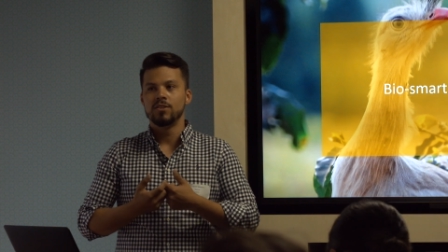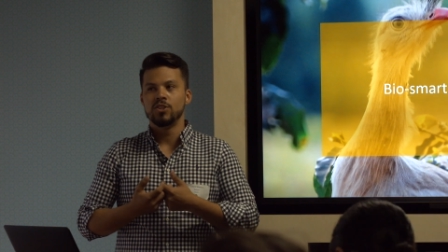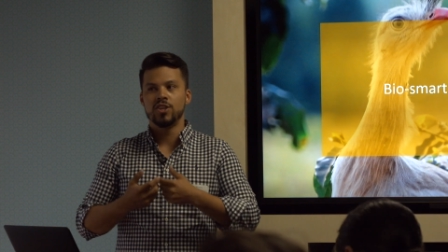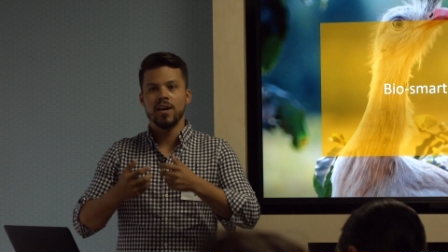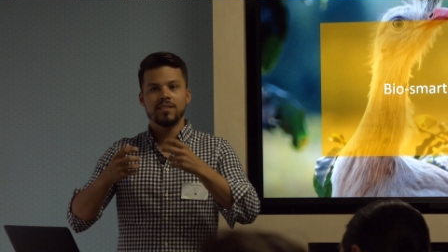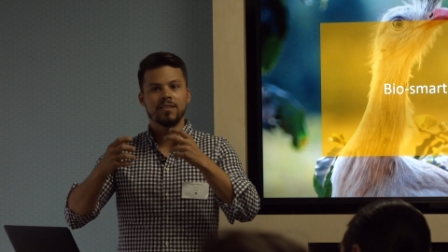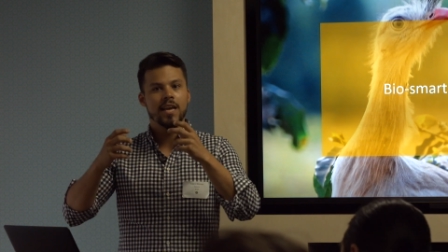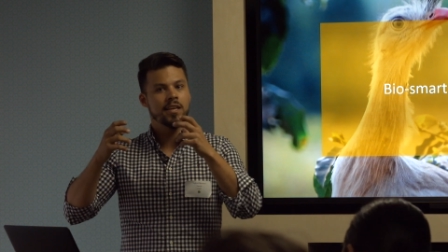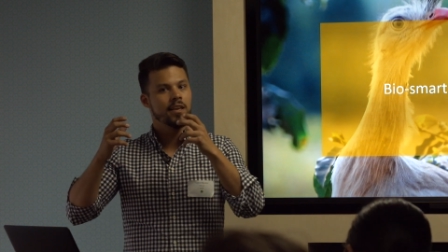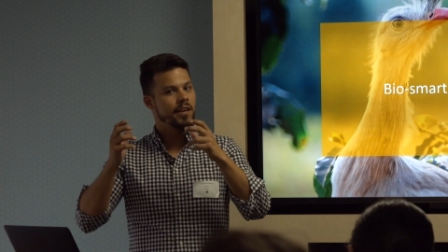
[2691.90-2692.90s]
Just
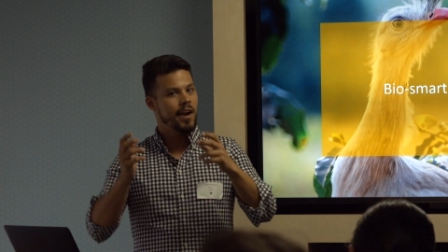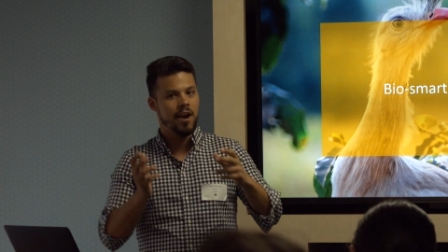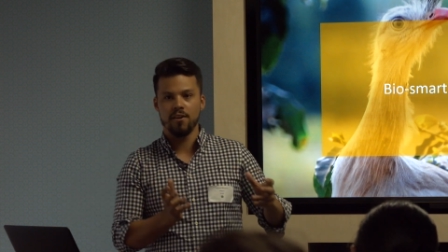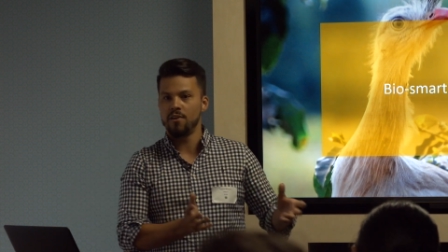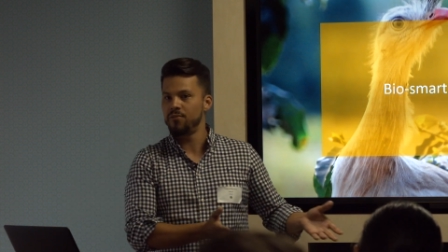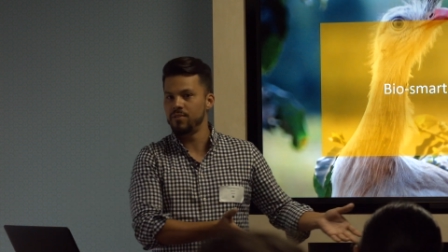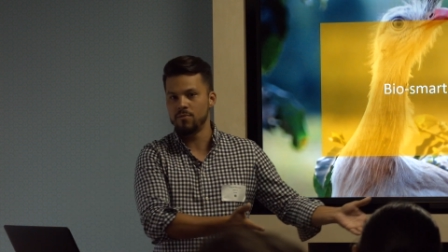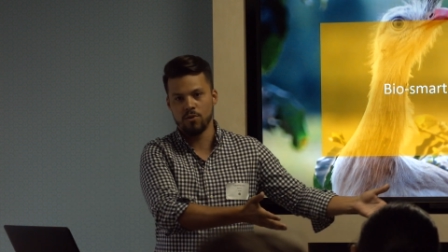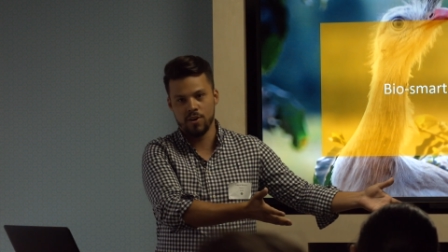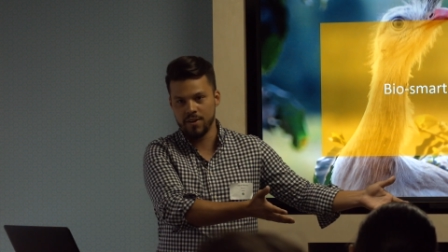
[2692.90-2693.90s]
taking care of the
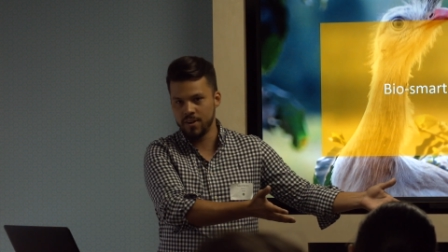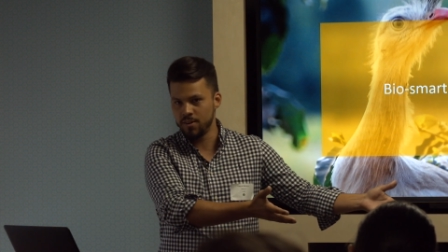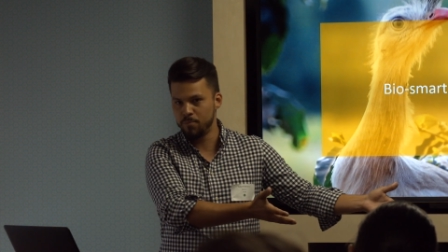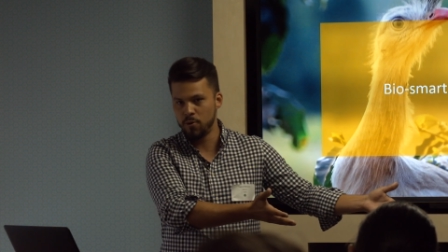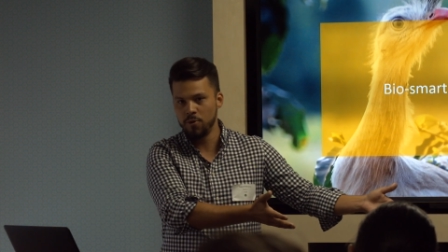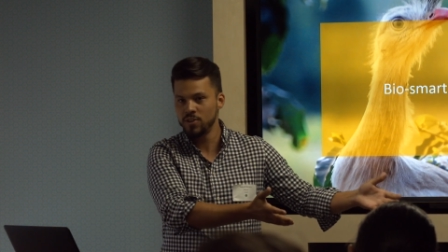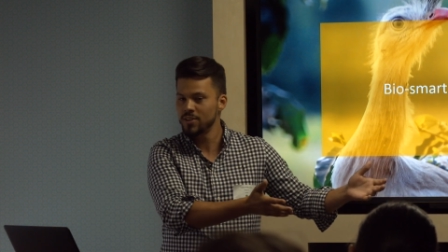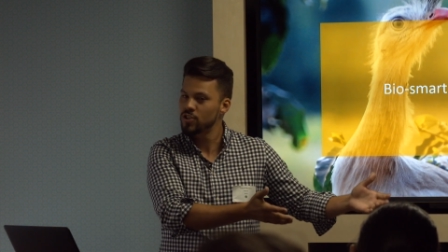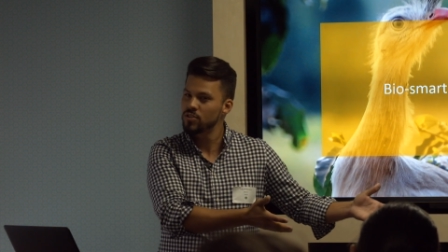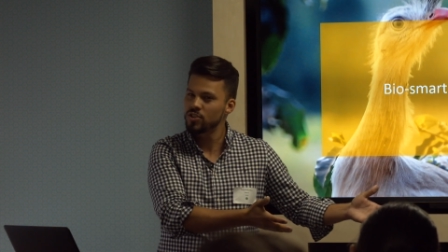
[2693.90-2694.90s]
water, not polluting,
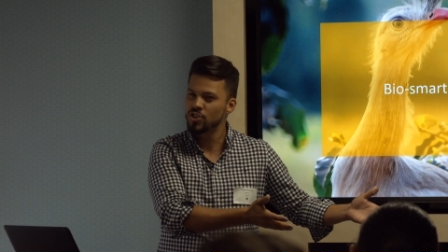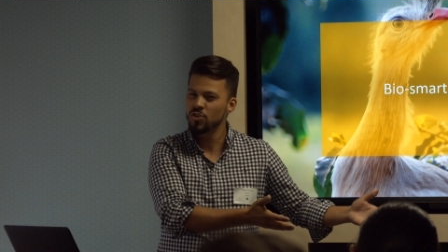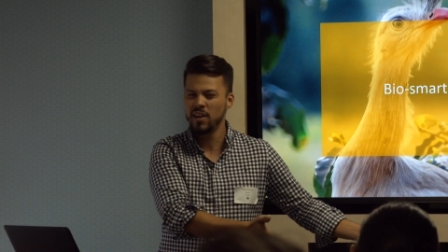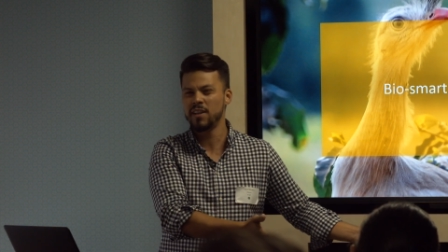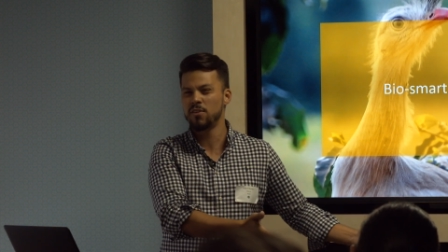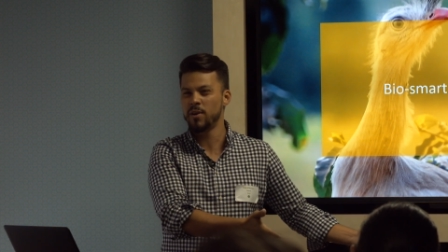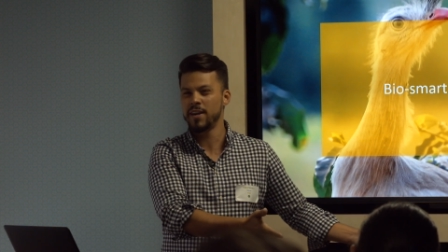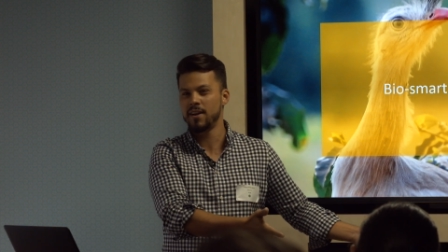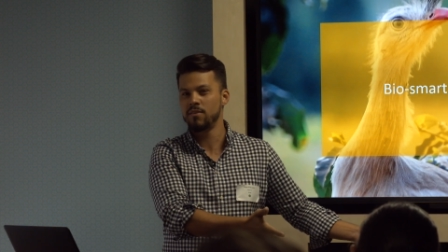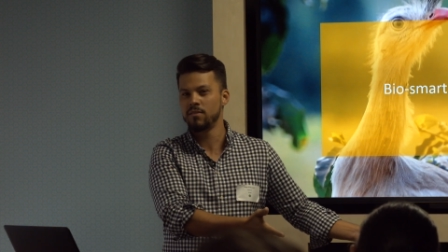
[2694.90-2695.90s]
is too little
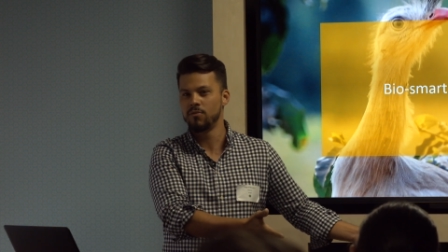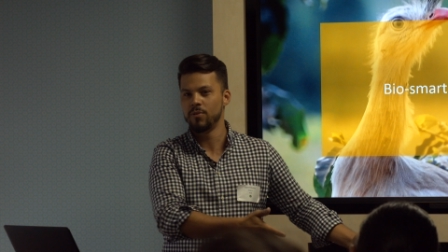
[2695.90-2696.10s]
right now.